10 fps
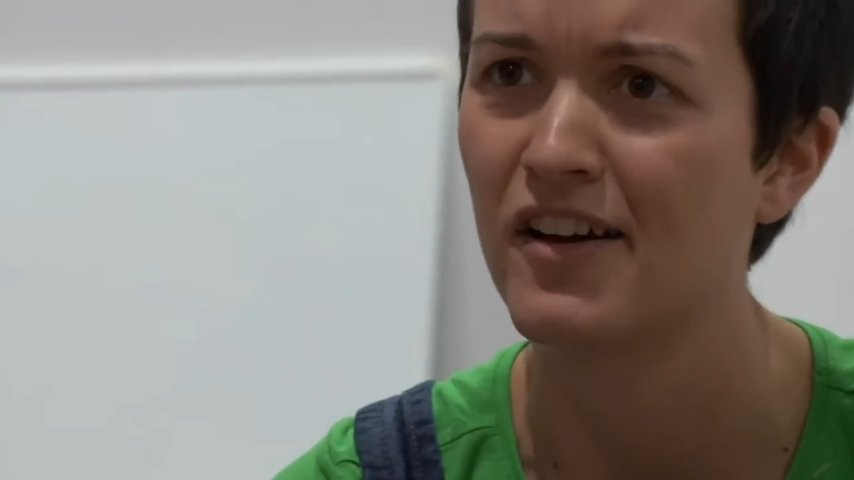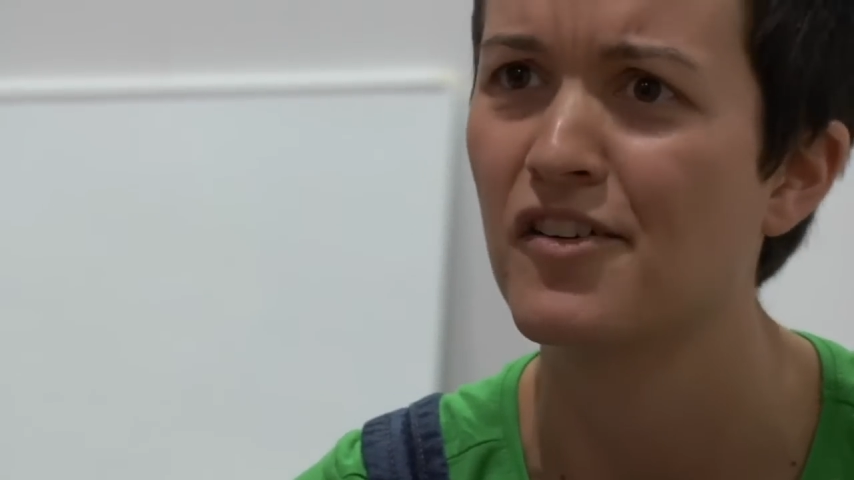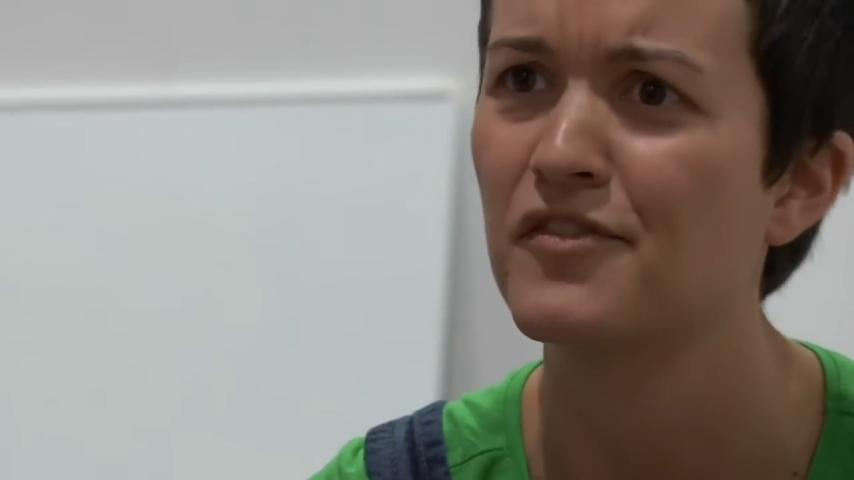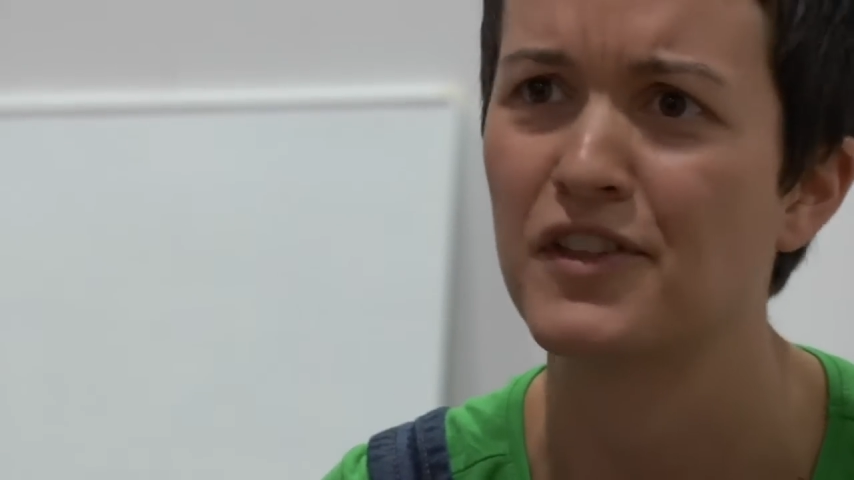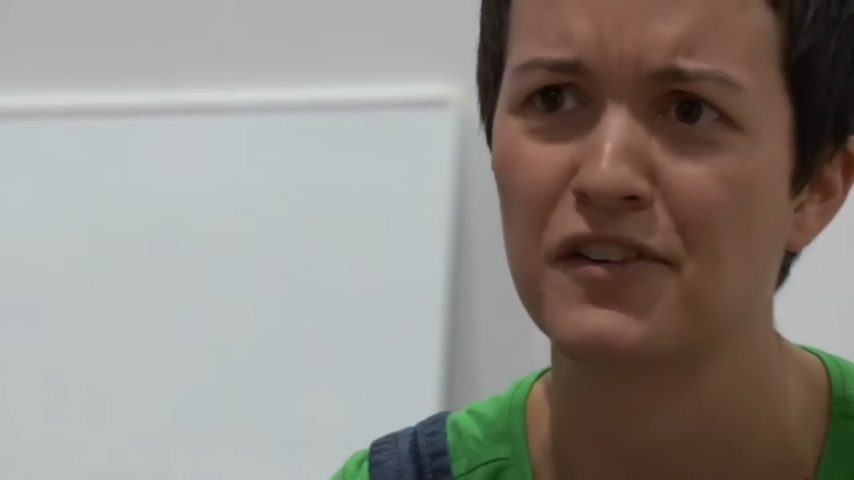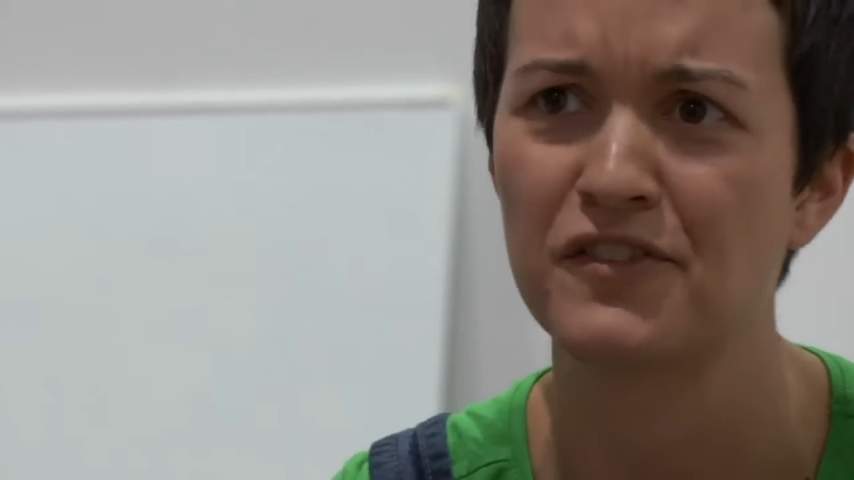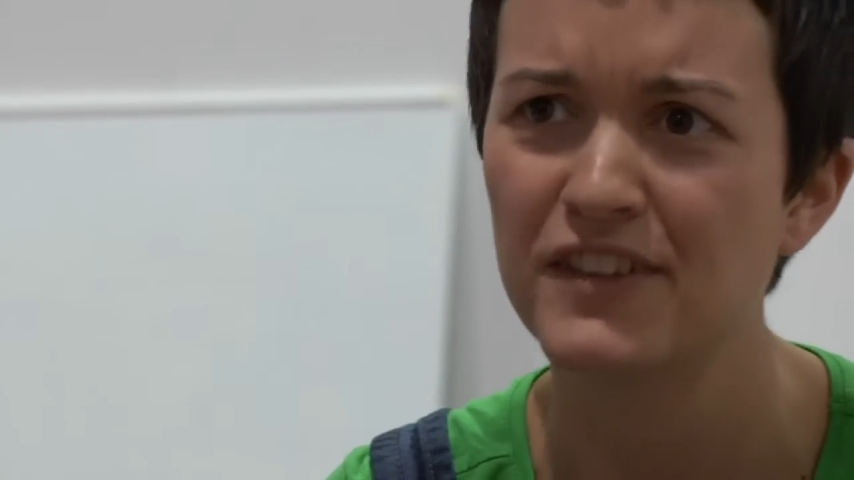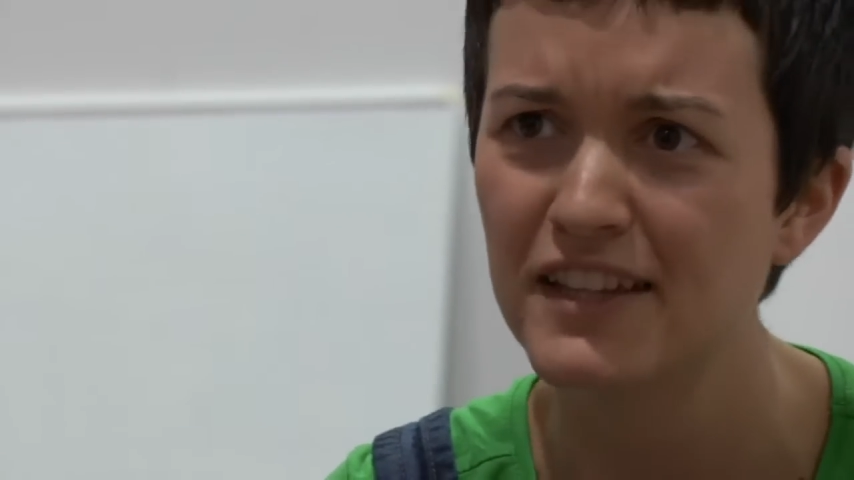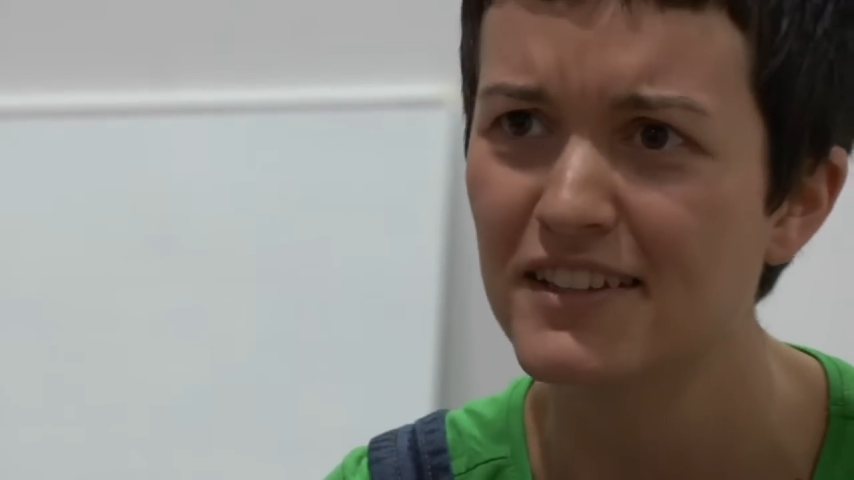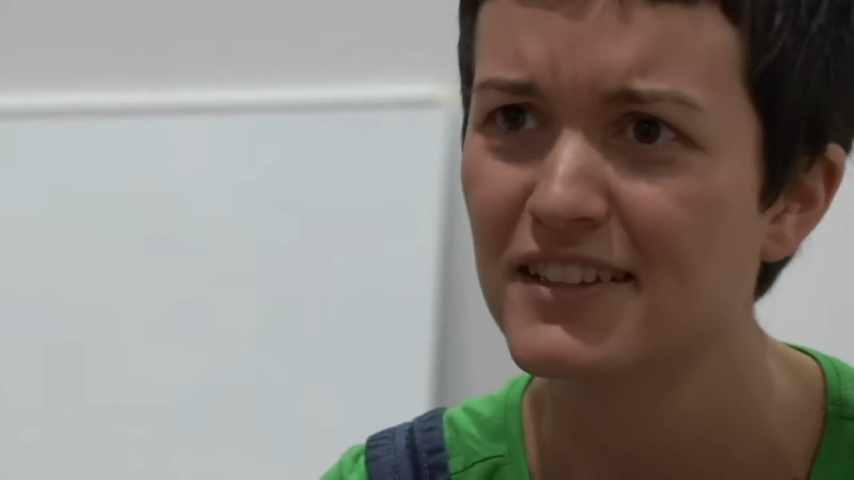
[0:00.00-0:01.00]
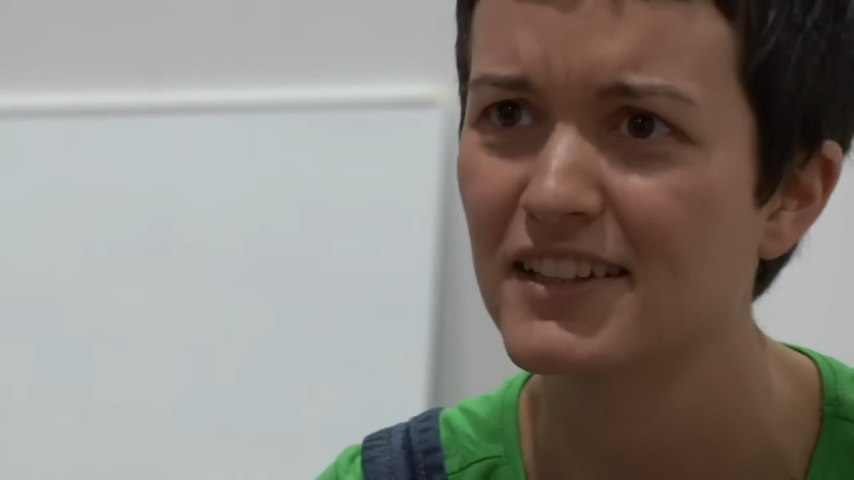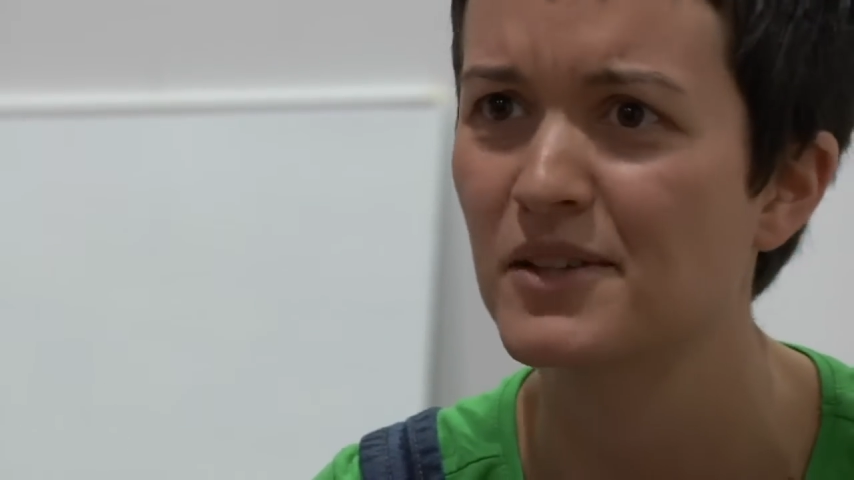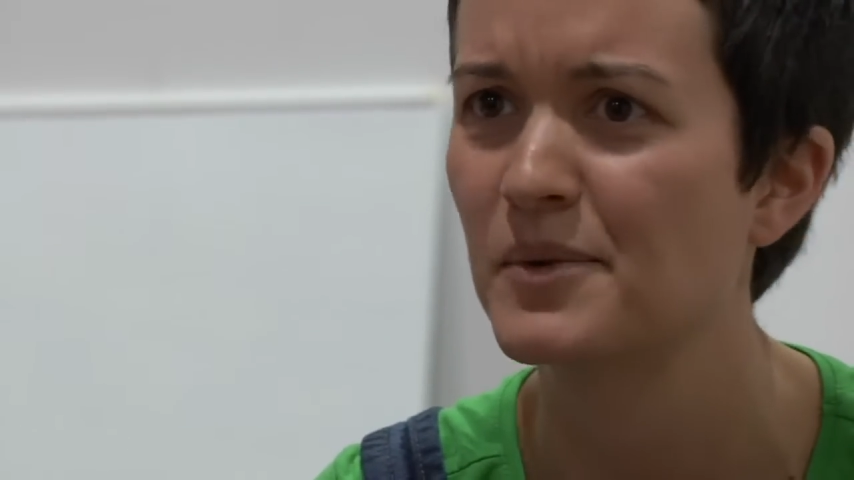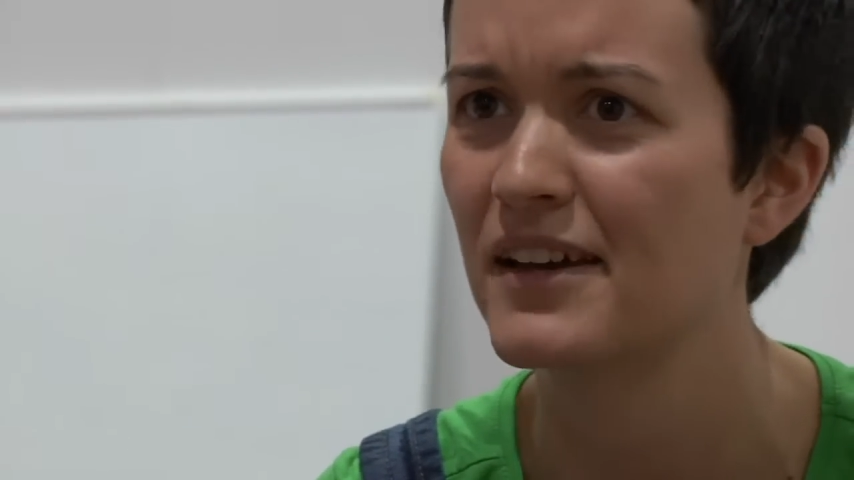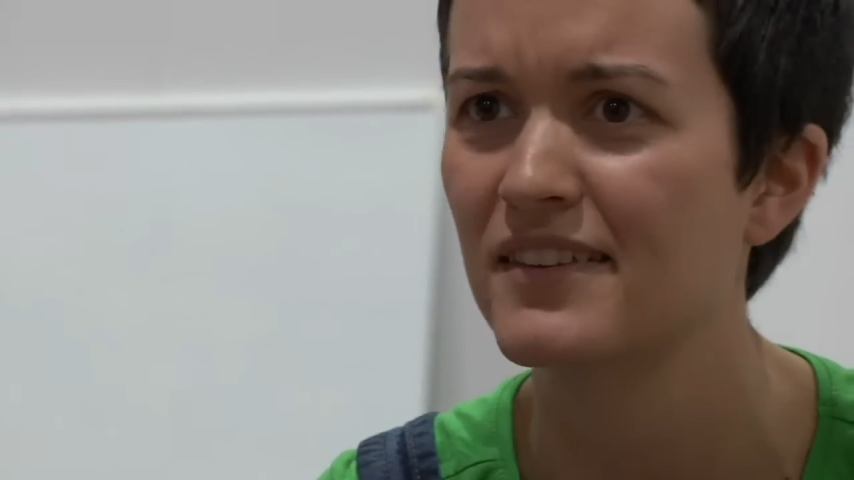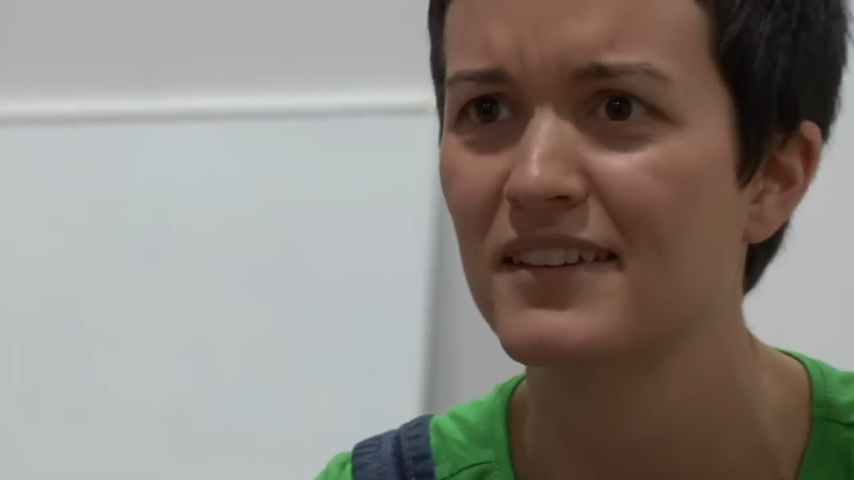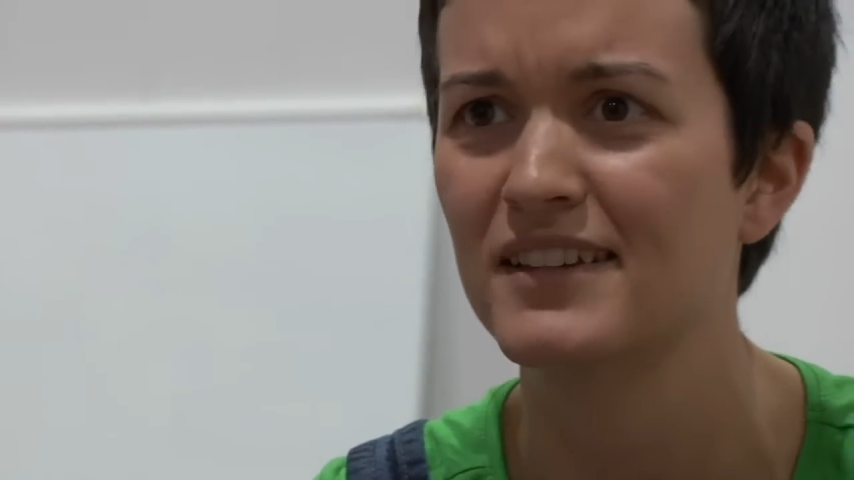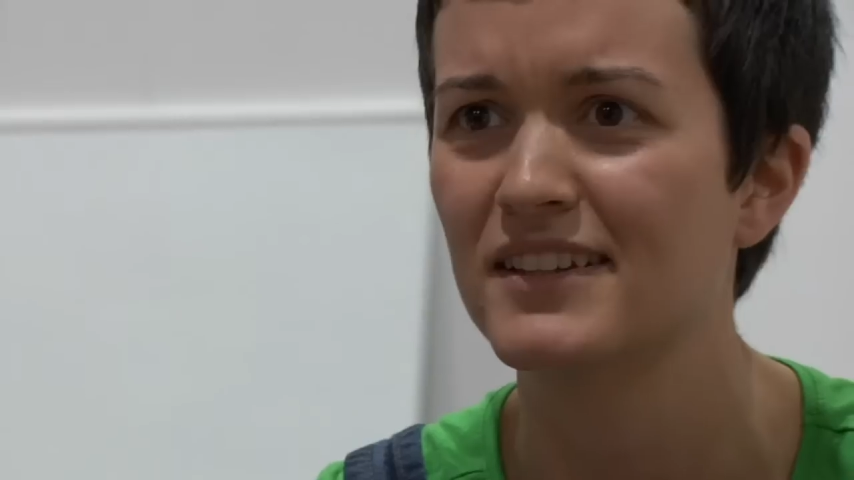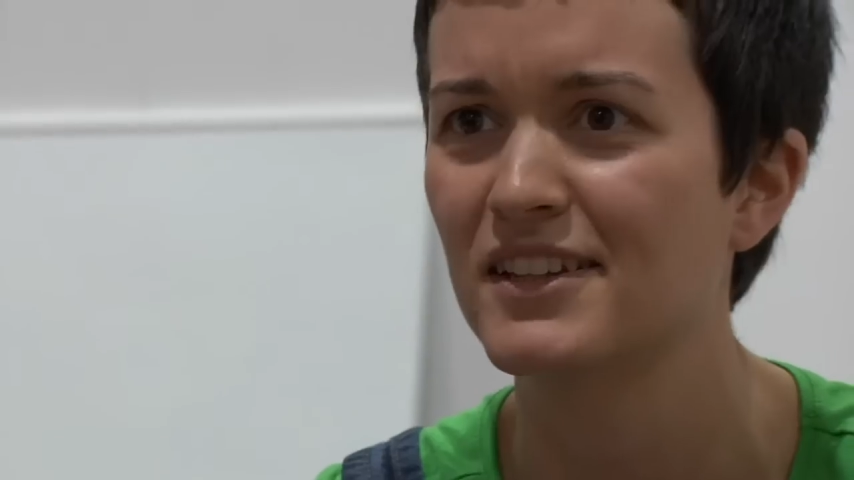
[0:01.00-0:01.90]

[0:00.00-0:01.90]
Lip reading: of their feet in a way that,